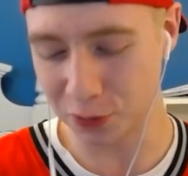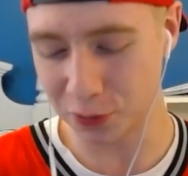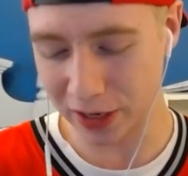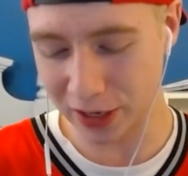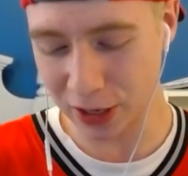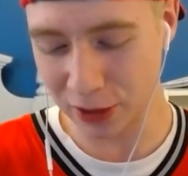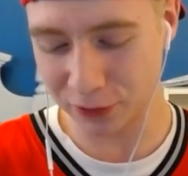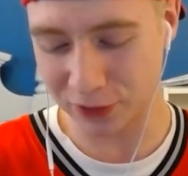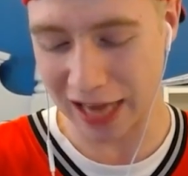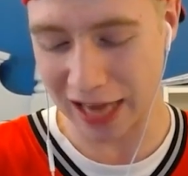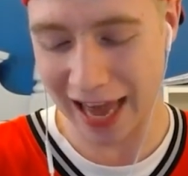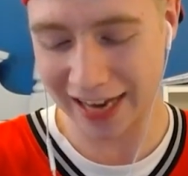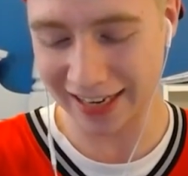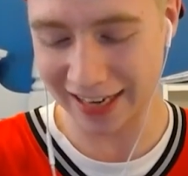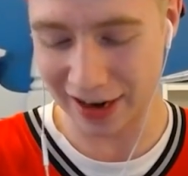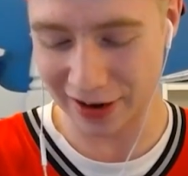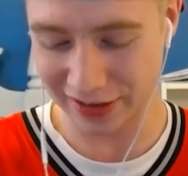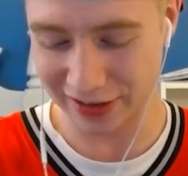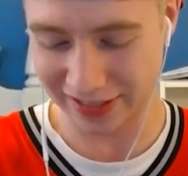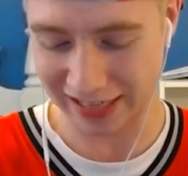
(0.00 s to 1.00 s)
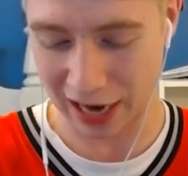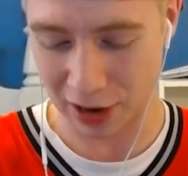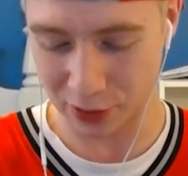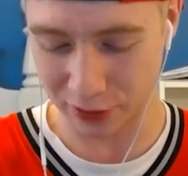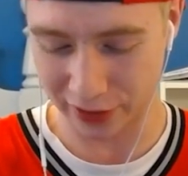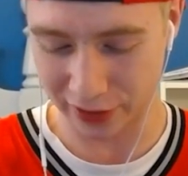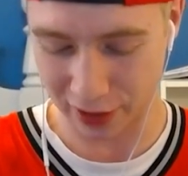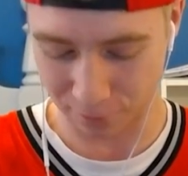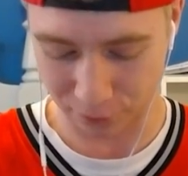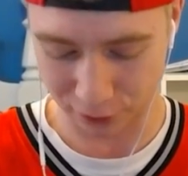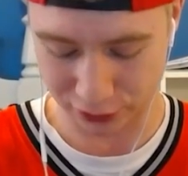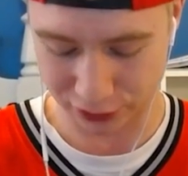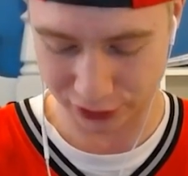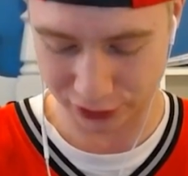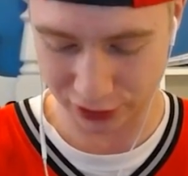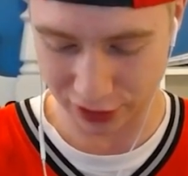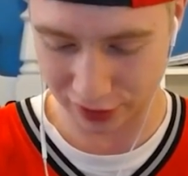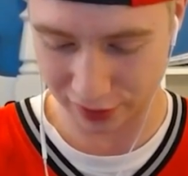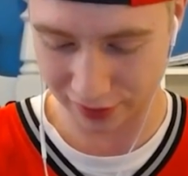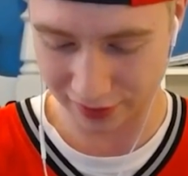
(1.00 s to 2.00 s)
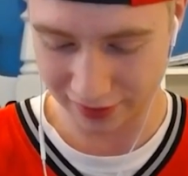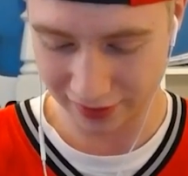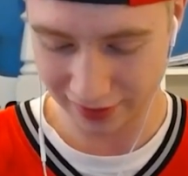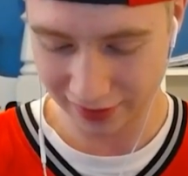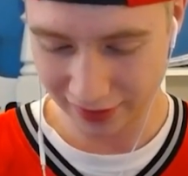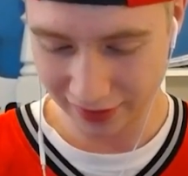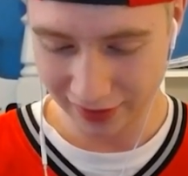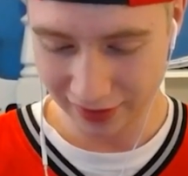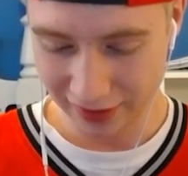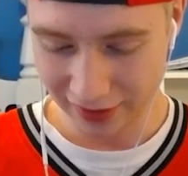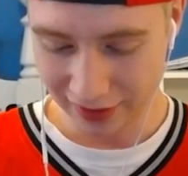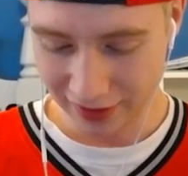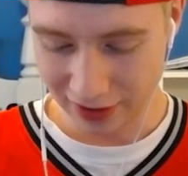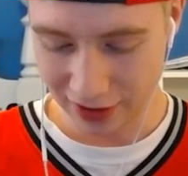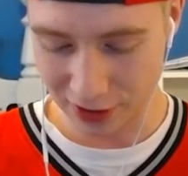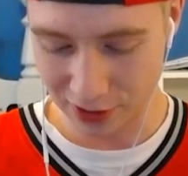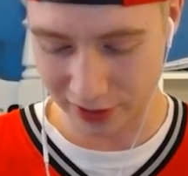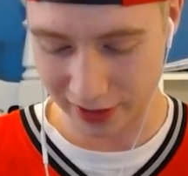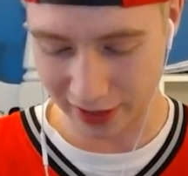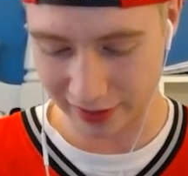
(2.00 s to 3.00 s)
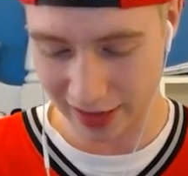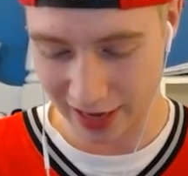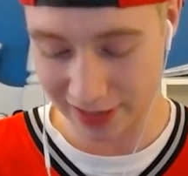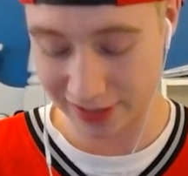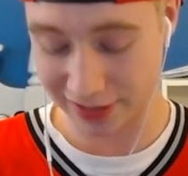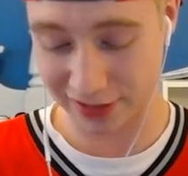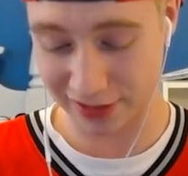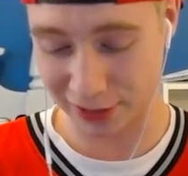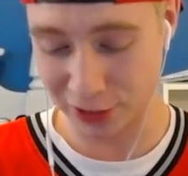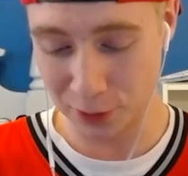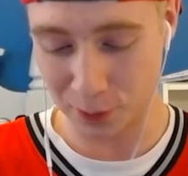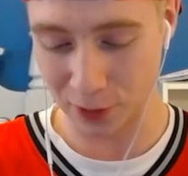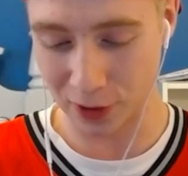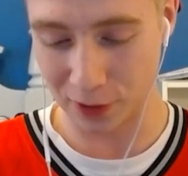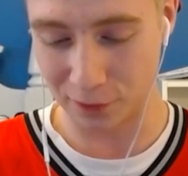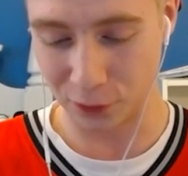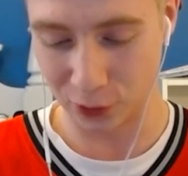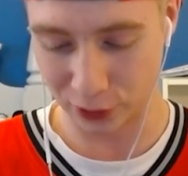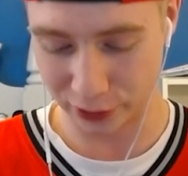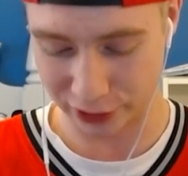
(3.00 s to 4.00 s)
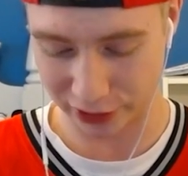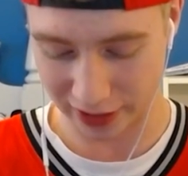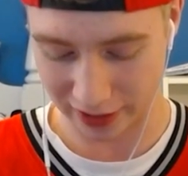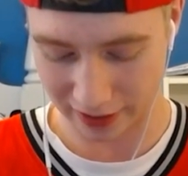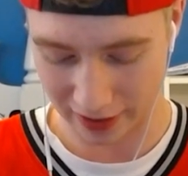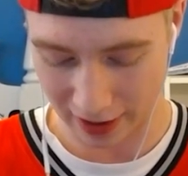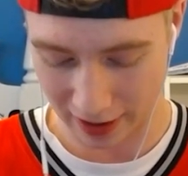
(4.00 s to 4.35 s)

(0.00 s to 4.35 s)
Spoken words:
We could have taken out his tower there for sure. Okay, that's super unfortunate.